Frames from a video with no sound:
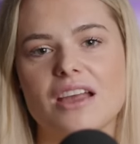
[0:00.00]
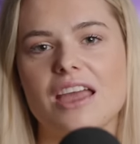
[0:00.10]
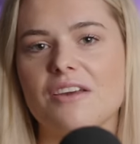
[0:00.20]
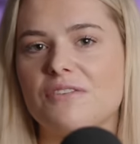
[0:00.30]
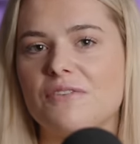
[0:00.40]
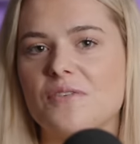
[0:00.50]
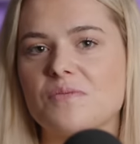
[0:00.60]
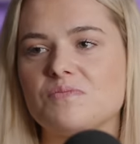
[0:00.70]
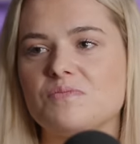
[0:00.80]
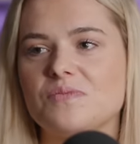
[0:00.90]
If
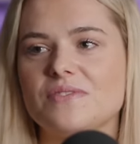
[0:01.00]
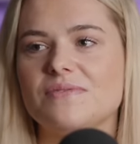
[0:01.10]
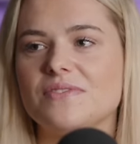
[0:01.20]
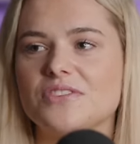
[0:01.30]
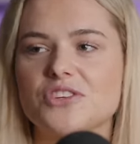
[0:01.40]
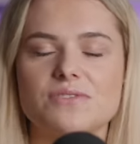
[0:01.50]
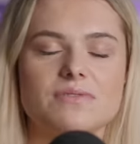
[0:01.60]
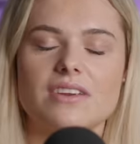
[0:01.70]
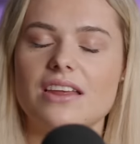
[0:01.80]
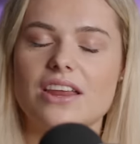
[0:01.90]
just
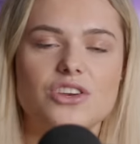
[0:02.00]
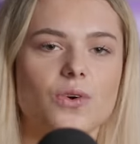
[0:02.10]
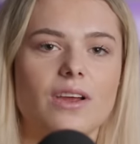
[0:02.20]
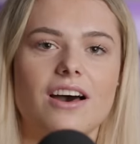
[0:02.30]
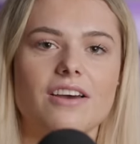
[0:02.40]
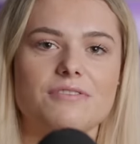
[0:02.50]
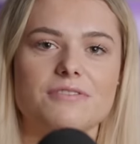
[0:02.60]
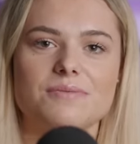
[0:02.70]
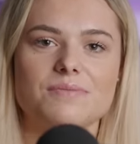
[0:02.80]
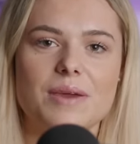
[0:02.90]
enjoy
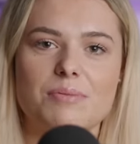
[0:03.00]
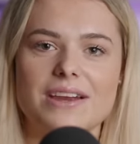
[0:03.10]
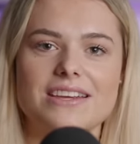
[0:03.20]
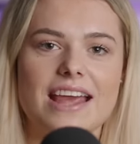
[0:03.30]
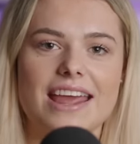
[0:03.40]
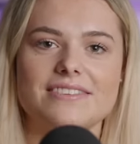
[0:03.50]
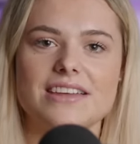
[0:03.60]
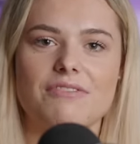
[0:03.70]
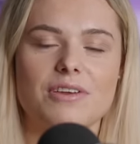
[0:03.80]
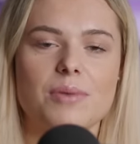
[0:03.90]
life, appreciate
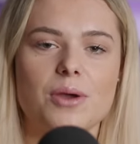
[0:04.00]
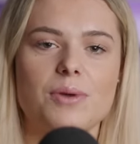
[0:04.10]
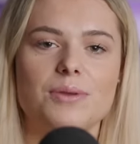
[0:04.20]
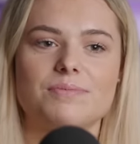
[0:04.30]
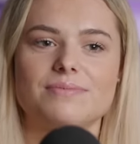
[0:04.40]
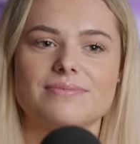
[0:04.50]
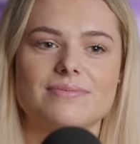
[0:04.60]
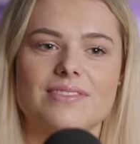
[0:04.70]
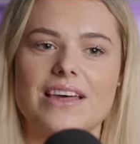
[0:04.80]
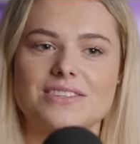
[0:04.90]
every moment.
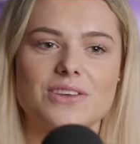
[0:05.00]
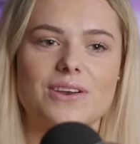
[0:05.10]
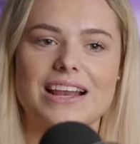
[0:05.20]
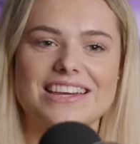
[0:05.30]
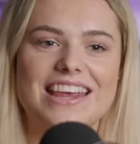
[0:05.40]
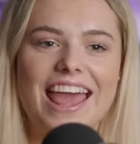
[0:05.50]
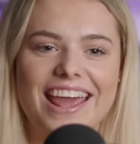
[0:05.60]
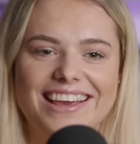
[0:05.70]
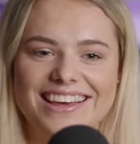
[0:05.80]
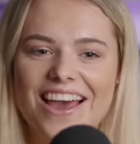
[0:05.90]
That's so cliche.
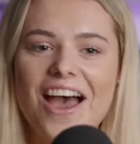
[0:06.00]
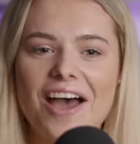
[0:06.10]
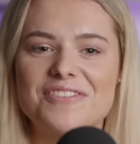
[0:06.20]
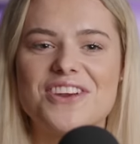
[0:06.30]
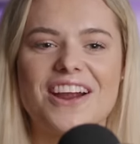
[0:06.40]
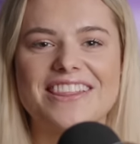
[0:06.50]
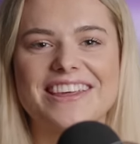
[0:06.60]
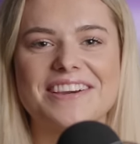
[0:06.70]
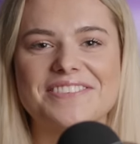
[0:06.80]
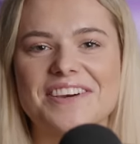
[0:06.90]
I'm trying to
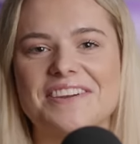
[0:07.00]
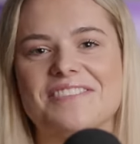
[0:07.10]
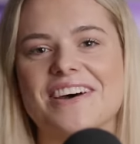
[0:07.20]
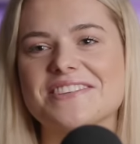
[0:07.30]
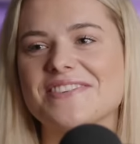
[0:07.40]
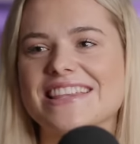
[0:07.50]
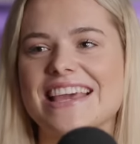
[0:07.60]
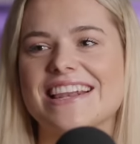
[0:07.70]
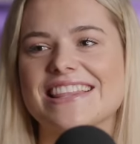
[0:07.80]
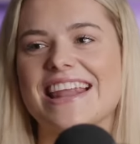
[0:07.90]
think of good advice, but at the
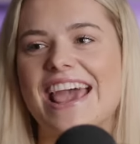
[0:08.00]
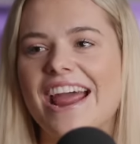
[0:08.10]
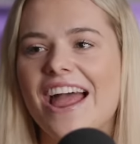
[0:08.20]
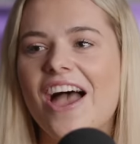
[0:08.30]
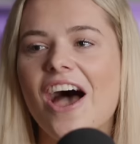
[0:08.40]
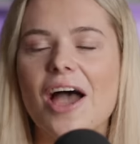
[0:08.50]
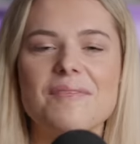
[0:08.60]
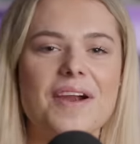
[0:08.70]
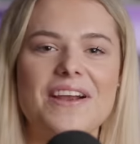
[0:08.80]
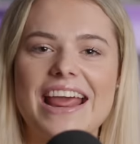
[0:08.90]
end of the day,
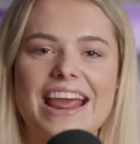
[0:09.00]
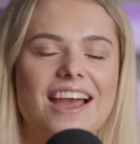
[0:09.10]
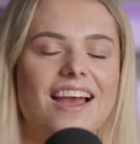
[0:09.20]
I'm only